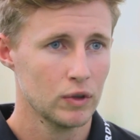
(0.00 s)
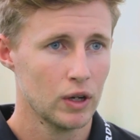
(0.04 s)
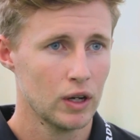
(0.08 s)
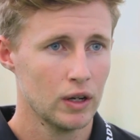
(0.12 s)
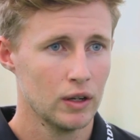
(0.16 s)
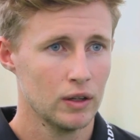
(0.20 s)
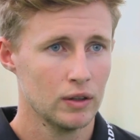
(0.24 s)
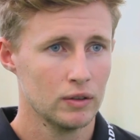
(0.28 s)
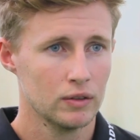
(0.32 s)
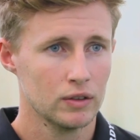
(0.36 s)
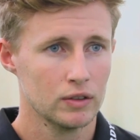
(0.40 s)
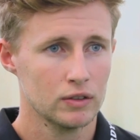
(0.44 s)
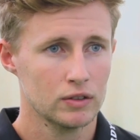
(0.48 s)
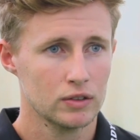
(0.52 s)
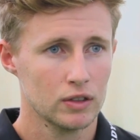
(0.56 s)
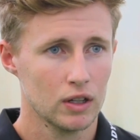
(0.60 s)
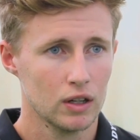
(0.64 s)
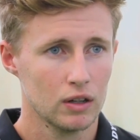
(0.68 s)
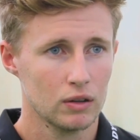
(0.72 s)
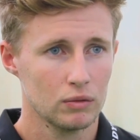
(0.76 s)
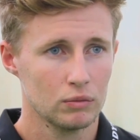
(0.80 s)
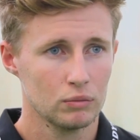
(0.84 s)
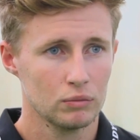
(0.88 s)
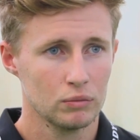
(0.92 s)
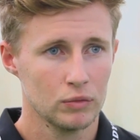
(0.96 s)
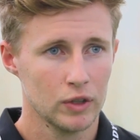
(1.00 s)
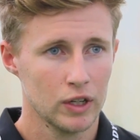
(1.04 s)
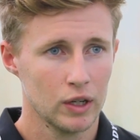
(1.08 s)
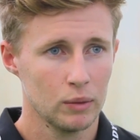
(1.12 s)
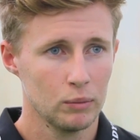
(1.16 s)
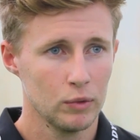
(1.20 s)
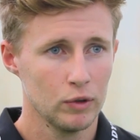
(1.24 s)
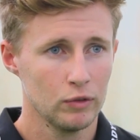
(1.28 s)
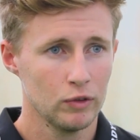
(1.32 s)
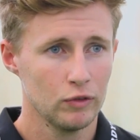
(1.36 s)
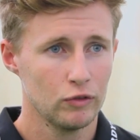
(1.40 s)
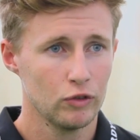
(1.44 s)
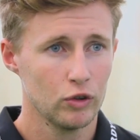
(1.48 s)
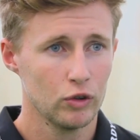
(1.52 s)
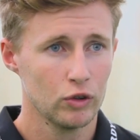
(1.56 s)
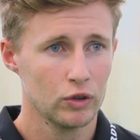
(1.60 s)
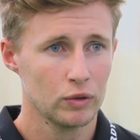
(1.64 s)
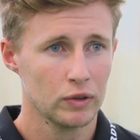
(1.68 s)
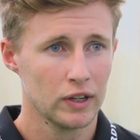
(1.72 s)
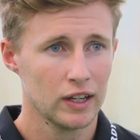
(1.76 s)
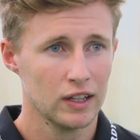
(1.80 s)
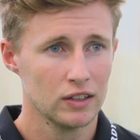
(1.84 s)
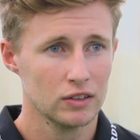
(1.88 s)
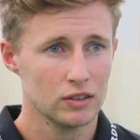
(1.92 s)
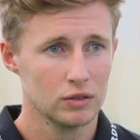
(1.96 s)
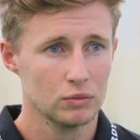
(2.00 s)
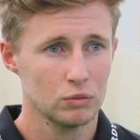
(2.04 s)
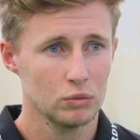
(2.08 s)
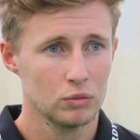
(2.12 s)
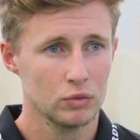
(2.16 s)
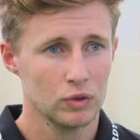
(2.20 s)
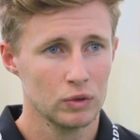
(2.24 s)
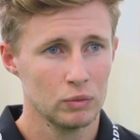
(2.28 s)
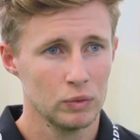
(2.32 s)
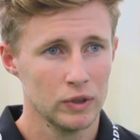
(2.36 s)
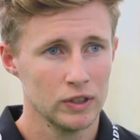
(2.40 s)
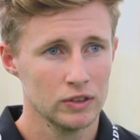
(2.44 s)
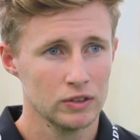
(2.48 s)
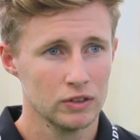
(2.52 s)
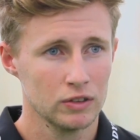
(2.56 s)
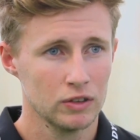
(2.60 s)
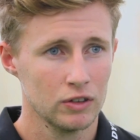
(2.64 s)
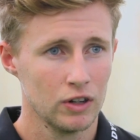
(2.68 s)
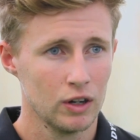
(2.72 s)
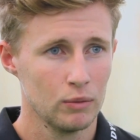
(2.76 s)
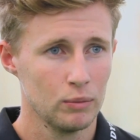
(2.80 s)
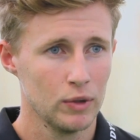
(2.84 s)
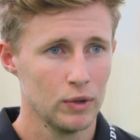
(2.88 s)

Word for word: and start you know, moving forward and getting some wins under our